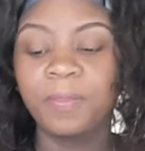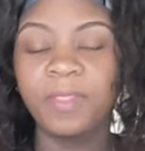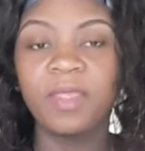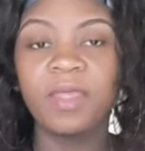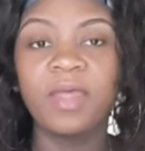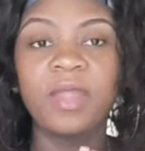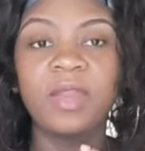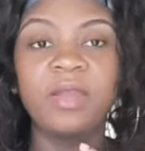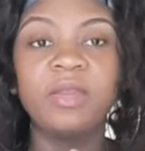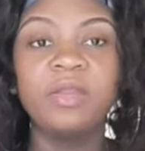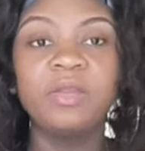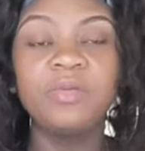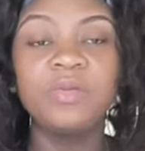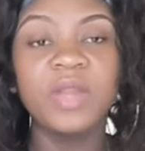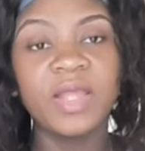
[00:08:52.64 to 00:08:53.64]
and the
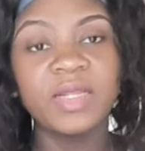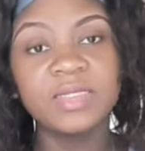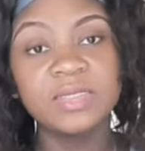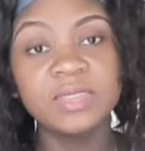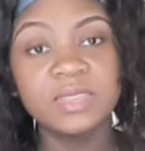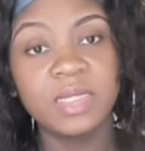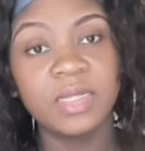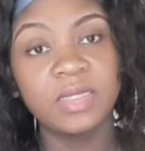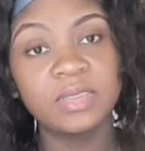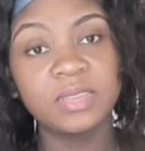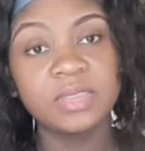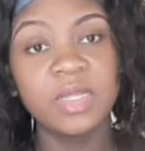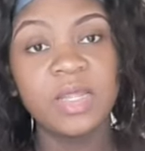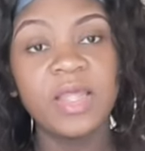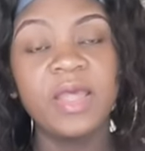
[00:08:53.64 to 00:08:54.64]
United
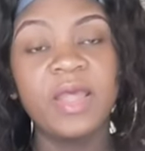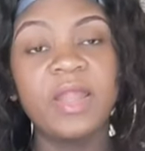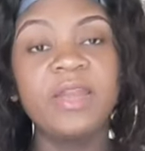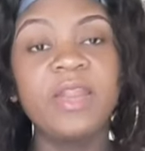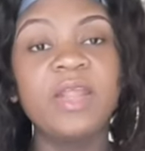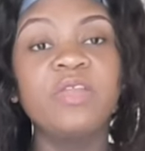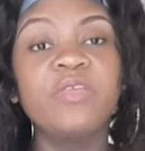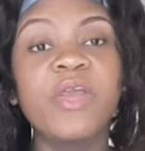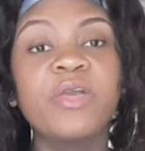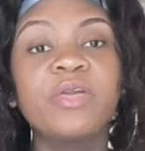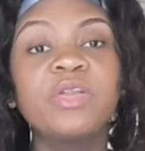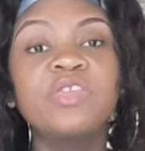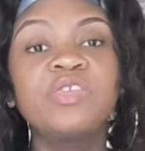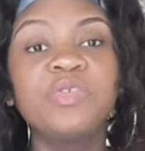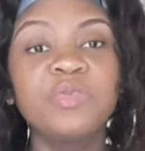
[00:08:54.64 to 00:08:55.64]
States. And then you're
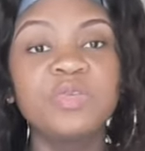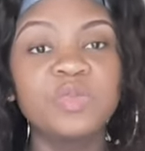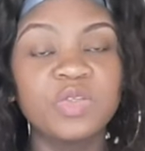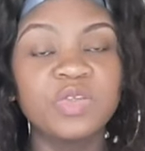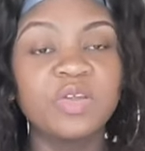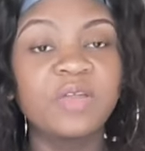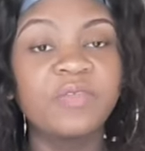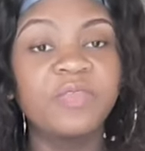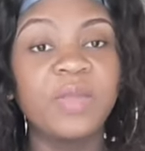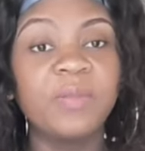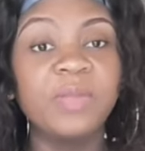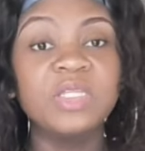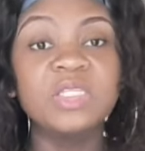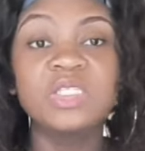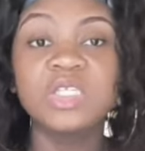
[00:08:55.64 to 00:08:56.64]
going to choose which one of them
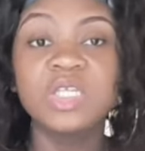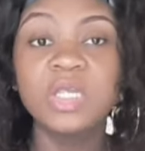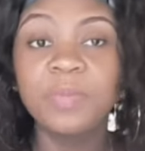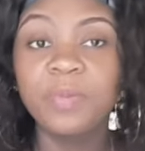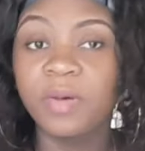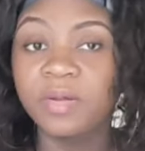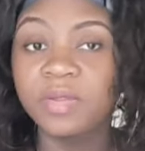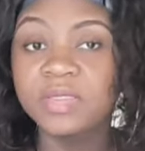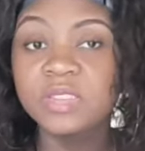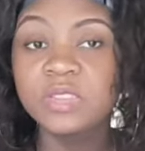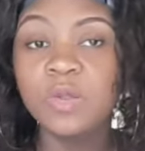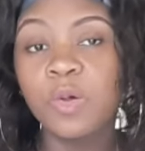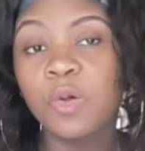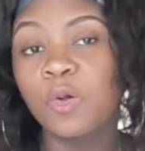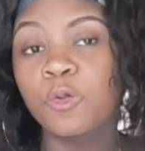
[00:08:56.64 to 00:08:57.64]
is cheaper.
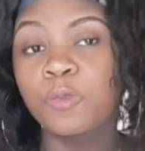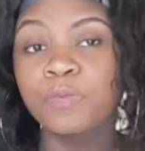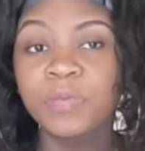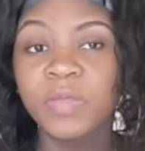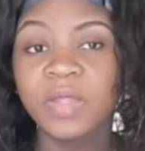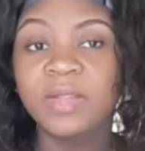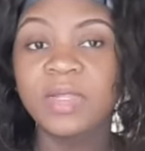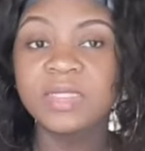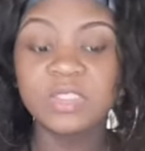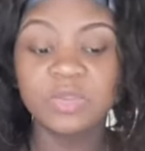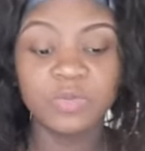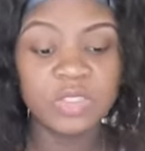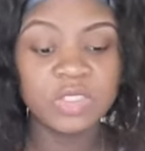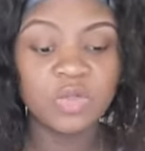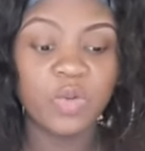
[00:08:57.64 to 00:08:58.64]
So that's the
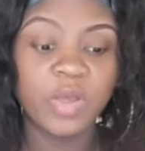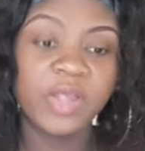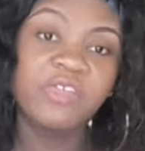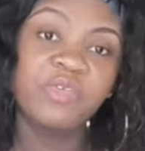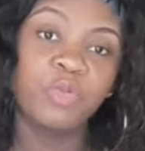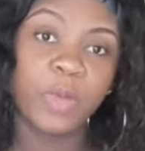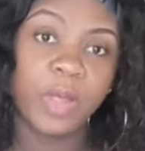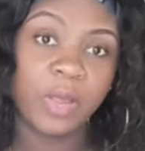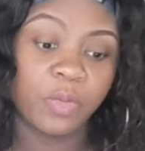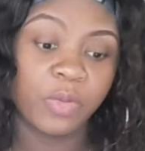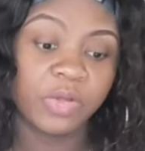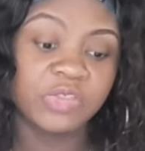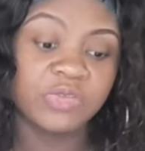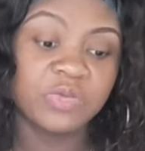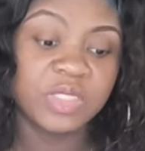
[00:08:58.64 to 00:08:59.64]
reason why
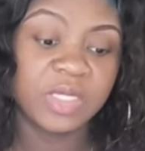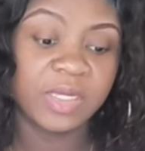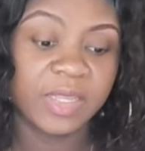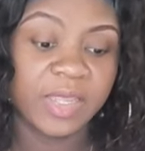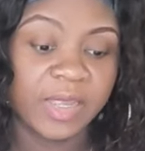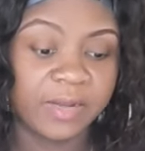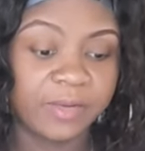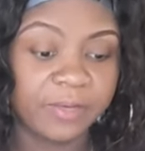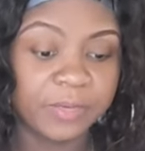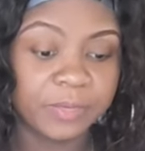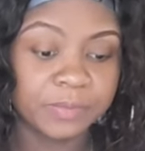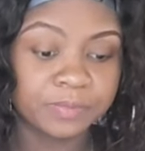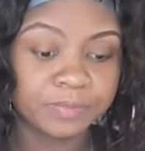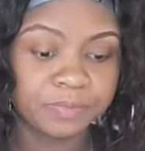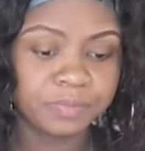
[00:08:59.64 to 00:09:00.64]
we're choosing Canada.
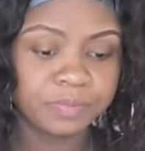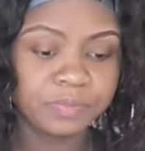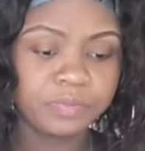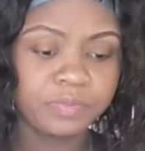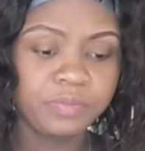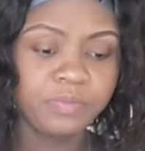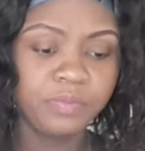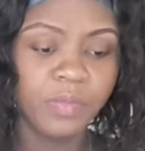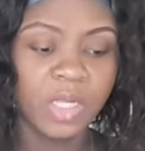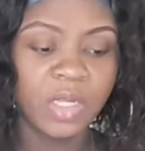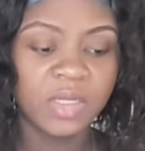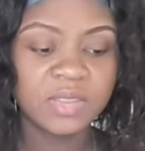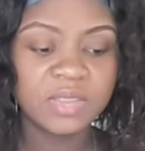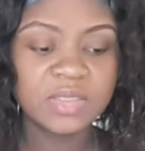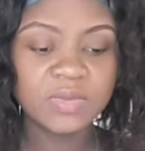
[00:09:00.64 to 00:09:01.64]

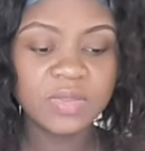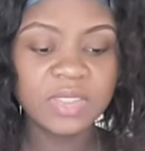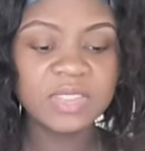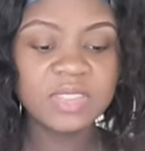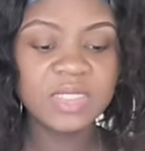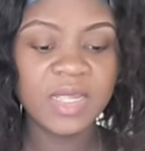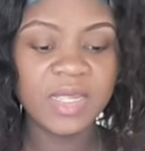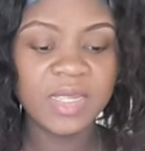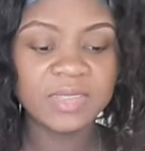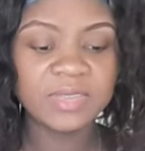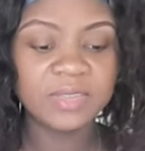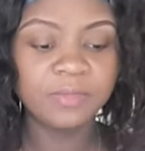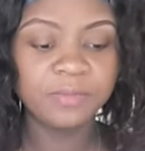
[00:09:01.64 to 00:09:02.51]
So it says,